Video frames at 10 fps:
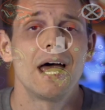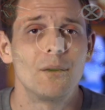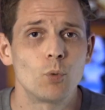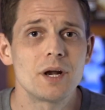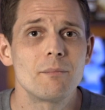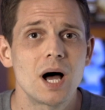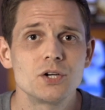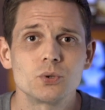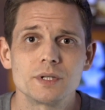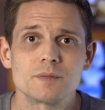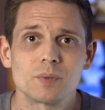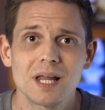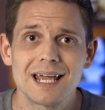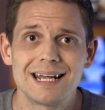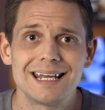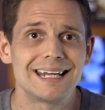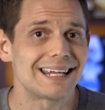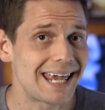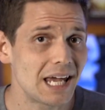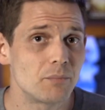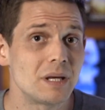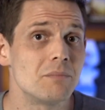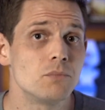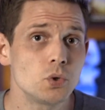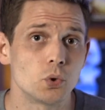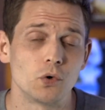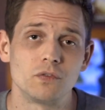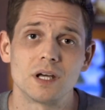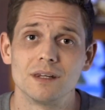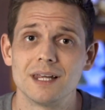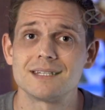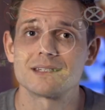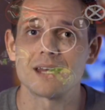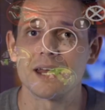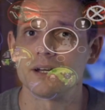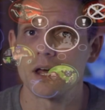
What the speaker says: and when a module is played, it can't be moved unless stated